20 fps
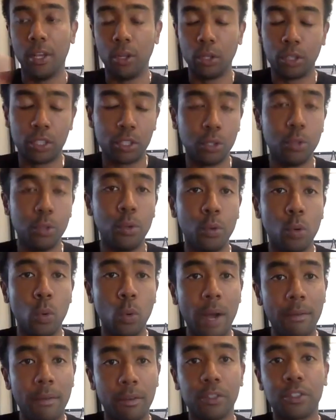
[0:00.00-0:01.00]
to
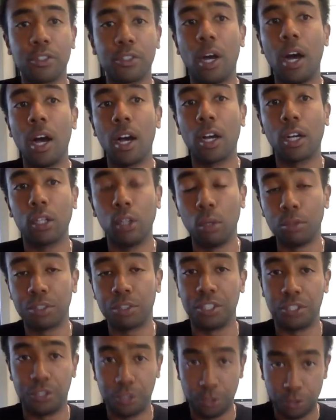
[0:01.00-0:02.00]
whoever's
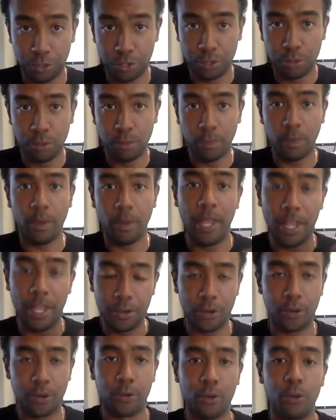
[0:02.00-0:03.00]
closest to you in
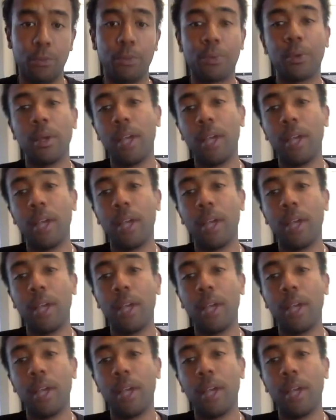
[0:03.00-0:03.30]
your group,